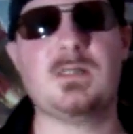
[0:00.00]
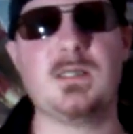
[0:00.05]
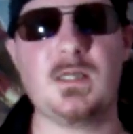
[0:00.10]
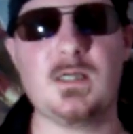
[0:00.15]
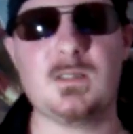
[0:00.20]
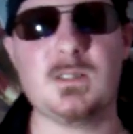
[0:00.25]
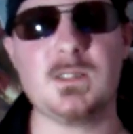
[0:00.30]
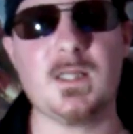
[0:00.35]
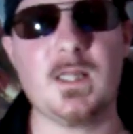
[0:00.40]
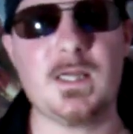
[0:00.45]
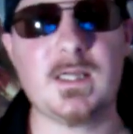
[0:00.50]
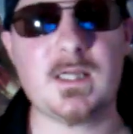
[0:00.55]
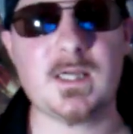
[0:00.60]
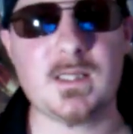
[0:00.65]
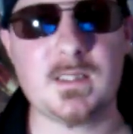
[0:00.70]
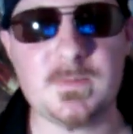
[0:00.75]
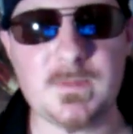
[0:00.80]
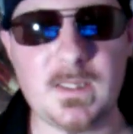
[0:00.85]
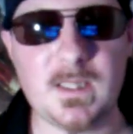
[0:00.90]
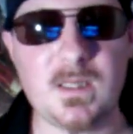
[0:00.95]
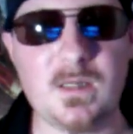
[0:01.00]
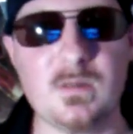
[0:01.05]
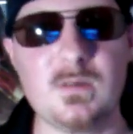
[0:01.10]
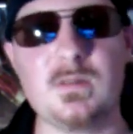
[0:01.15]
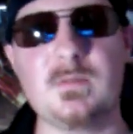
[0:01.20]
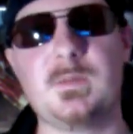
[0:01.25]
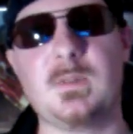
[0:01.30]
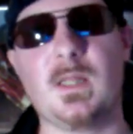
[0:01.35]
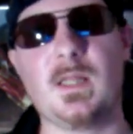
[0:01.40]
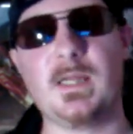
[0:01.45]
Hit a like on the video
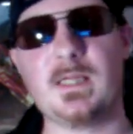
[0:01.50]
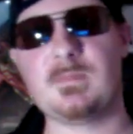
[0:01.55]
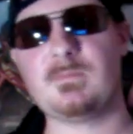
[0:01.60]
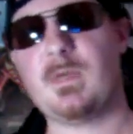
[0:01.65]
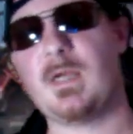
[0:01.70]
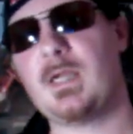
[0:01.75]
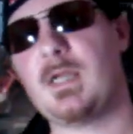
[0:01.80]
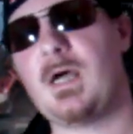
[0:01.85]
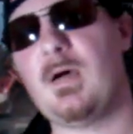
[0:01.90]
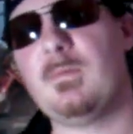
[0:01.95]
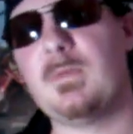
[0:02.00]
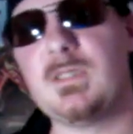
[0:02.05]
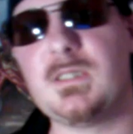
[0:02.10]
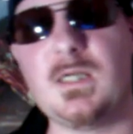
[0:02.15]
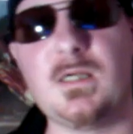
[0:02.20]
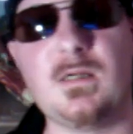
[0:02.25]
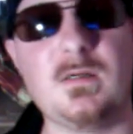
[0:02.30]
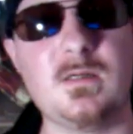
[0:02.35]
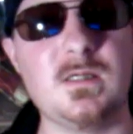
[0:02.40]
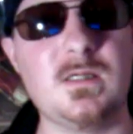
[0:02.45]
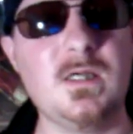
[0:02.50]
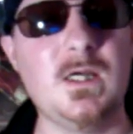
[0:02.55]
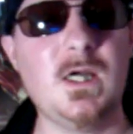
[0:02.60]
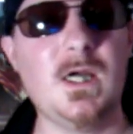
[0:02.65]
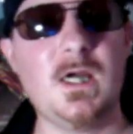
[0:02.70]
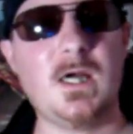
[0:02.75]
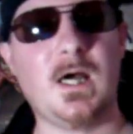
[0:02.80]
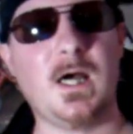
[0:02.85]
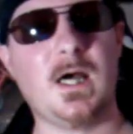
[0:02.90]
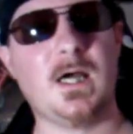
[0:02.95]
if you liked my commentary
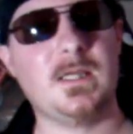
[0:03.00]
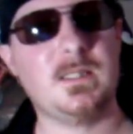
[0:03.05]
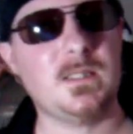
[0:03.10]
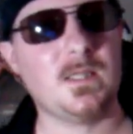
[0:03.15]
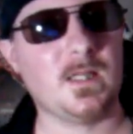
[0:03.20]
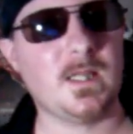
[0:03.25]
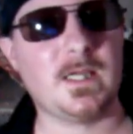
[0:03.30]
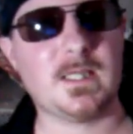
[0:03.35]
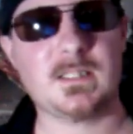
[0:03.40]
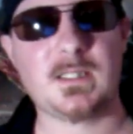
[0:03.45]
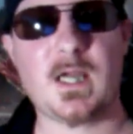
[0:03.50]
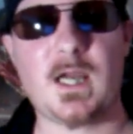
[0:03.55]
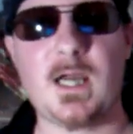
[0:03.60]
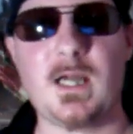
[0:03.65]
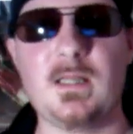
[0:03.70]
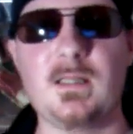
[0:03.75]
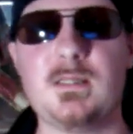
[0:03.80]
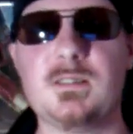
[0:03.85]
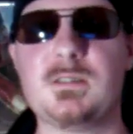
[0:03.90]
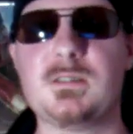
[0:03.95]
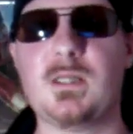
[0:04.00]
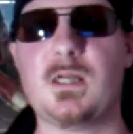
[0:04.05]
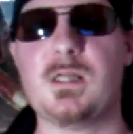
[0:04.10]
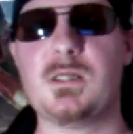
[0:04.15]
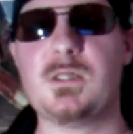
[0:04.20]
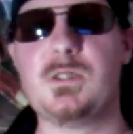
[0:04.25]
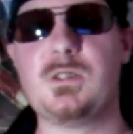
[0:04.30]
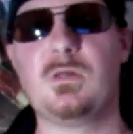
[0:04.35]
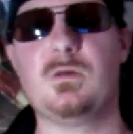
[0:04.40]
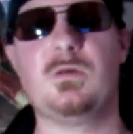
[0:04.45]
and you liked the highlights that I
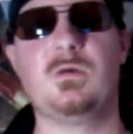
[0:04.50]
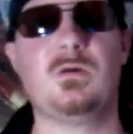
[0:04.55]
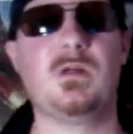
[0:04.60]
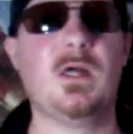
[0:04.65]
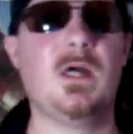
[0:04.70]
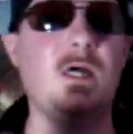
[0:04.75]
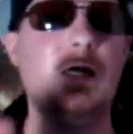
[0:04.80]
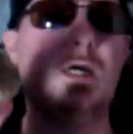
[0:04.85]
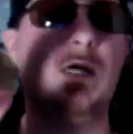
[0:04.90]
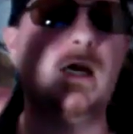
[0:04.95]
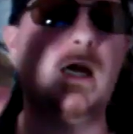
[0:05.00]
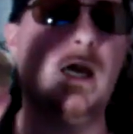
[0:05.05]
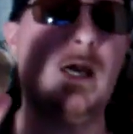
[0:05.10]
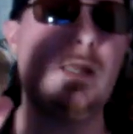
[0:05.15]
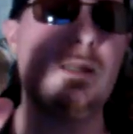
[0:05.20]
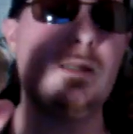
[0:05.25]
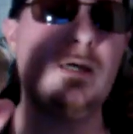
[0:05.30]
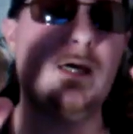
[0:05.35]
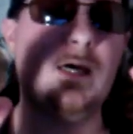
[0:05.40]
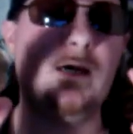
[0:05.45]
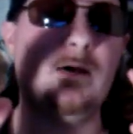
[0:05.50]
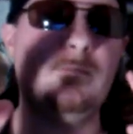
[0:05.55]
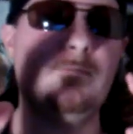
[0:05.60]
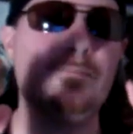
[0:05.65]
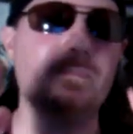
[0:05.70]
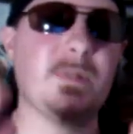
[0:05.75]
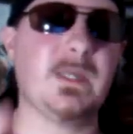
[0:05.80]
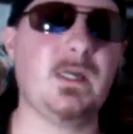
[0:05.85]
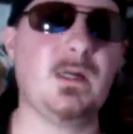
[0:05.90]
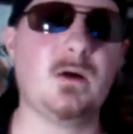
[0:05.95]
showed. And,
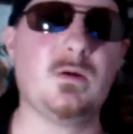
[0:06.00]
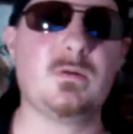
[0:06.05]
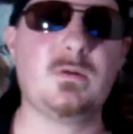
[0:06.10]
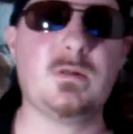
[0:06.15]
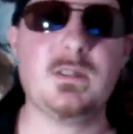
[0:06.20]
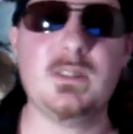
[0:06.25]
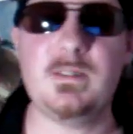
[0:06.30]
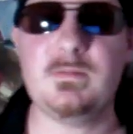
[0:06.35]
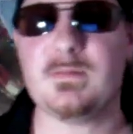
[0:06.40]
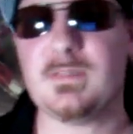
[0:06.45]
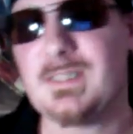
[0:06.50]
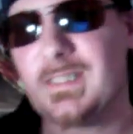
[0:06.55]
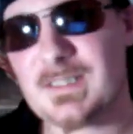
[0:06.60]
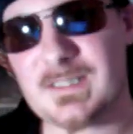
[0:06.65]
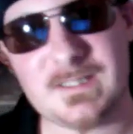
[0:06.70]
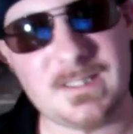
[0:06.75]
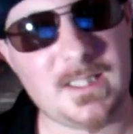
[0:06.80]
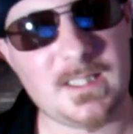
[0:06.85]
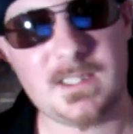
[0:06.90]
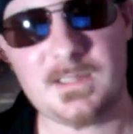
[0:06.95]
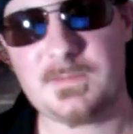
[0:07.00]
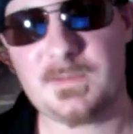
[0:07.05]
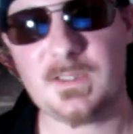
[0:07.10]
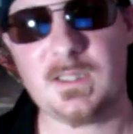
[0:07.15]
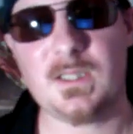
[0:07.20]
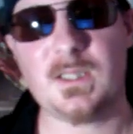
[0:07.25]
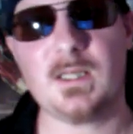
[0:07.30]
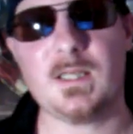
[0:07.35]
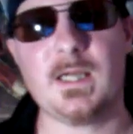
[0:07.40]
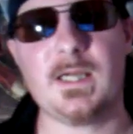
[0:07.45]
you know, leave a dislike if you
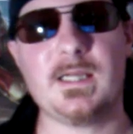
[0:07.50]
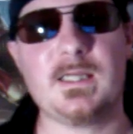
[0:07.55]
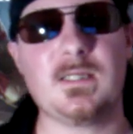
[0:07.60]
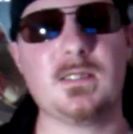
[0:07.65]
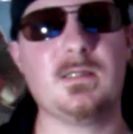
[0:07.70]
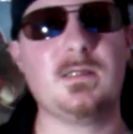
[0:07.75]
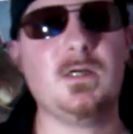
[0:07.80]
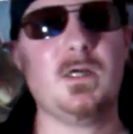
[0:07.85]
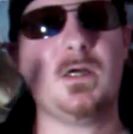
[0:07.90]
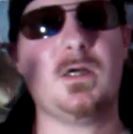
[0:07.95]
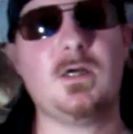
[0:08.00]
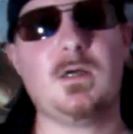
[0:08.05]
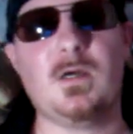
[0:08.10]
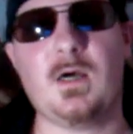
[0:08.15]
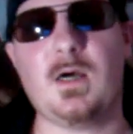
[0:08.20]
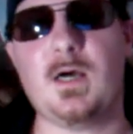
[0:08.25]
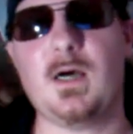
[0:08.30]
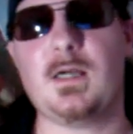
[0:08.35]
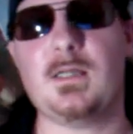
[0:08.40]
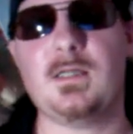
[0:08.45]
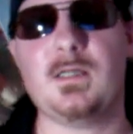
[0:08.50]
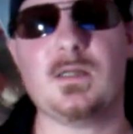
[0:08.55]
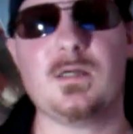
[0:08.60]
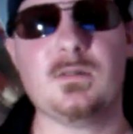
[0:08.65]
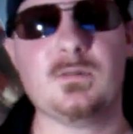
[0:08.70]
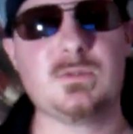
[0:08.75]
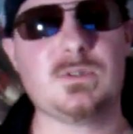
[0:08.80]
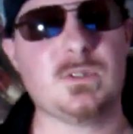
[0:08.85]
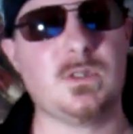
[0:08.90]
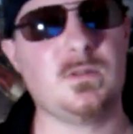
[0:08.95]
didn't like it. You know,
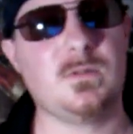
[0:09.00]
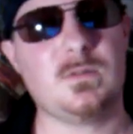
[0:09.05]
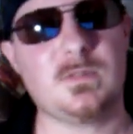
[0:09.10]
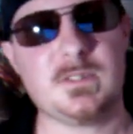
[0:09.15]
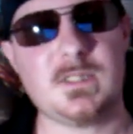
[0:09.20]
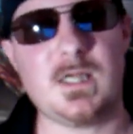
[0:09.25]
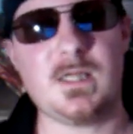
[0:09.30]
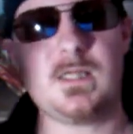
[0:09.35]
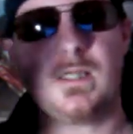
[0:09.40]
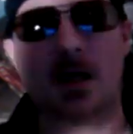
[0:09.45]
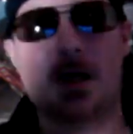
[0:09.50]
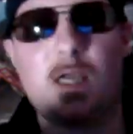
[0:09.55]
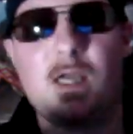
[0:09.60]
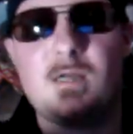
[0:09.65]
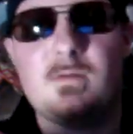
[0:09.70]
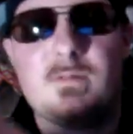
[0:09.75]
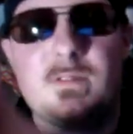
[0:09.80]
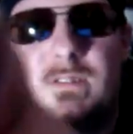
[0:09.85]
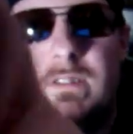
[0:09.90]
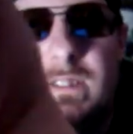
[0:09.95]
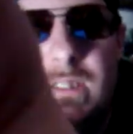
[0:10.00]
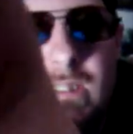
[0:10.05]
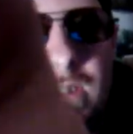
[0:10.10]
so there you have it.